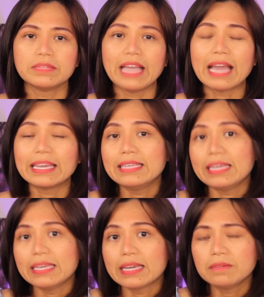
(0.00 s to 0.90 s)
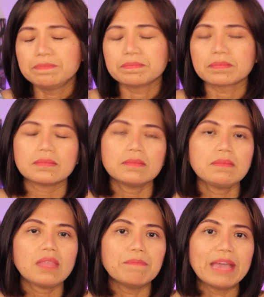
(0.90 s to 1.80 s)
idea
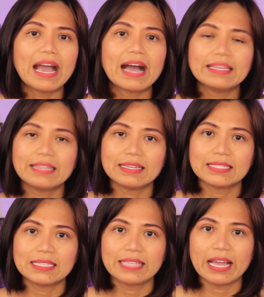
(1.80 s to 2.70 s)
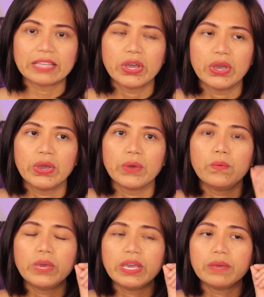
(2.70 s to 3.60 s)
behind this is that
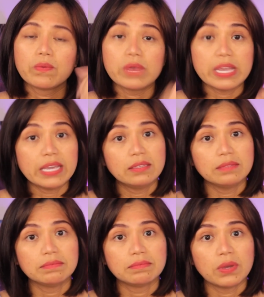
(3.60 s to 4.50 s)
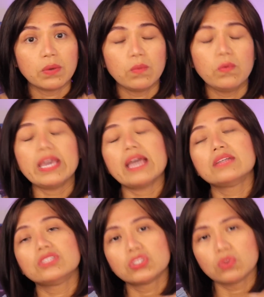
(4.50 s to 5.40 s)
we read, we
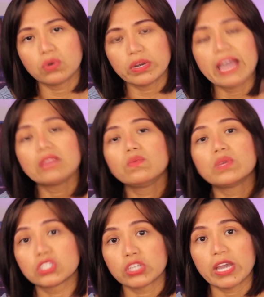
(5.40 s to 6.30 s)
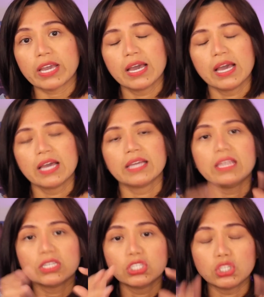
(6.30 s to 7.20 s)
ensure, and we check
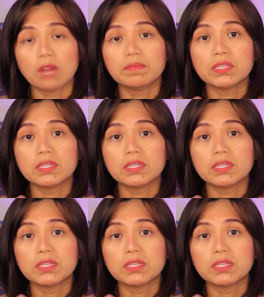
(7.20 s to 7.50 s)
the job